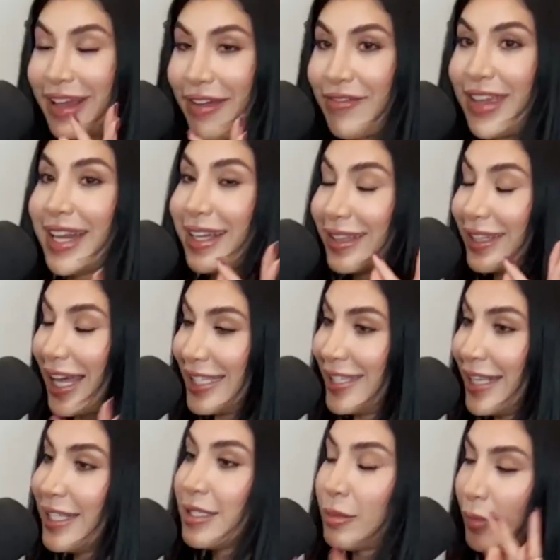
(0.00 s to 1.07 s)
giving
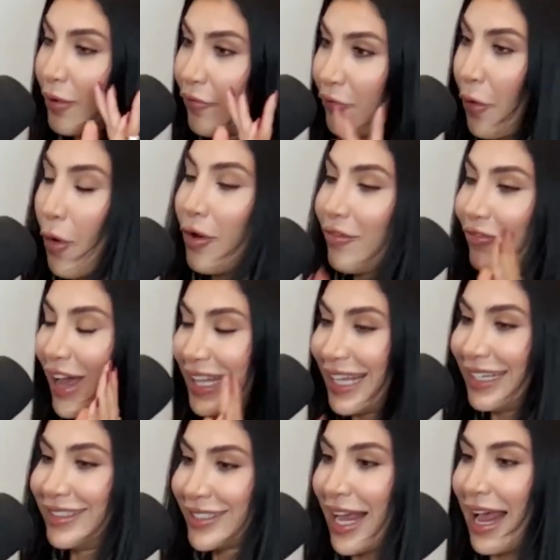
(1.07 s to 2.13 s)
lessons before
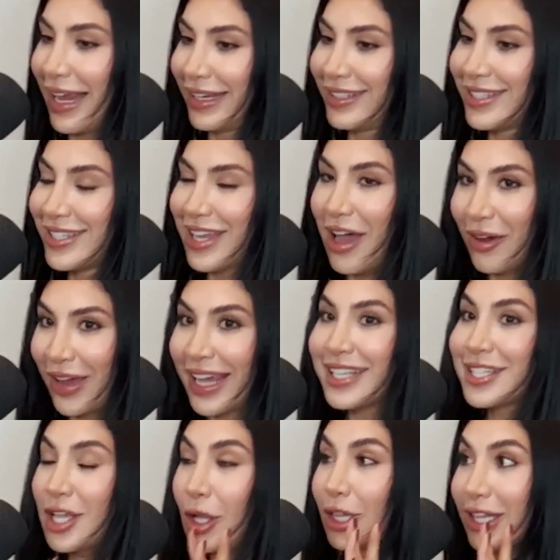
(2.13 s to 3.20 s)
Valentine's. Okay,
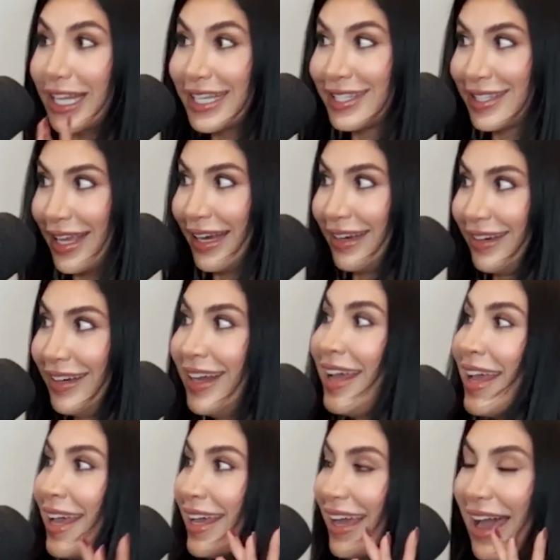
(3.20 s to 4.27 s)
so listen.
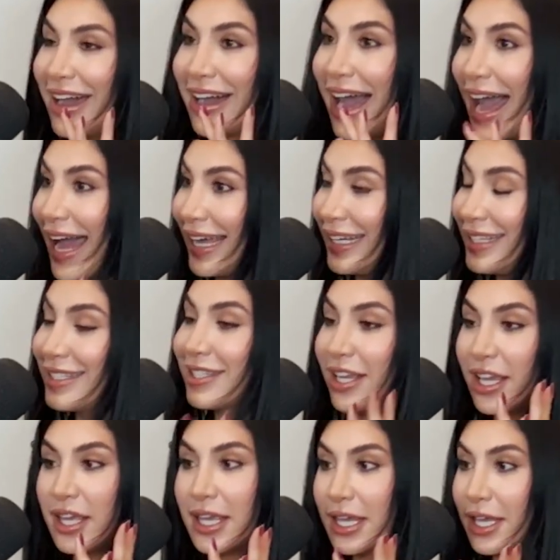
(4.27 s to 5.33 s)
Eyes,
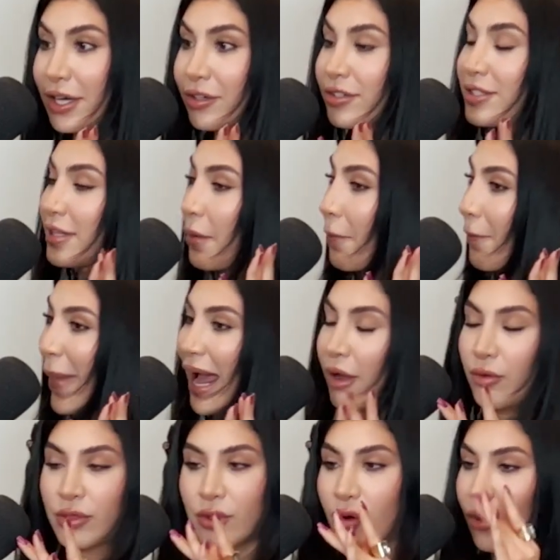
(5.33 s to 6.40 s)
ears,
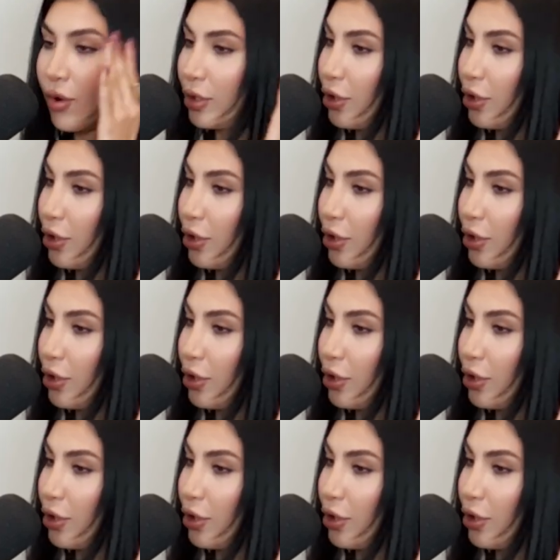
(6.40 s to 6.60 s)
mouth, all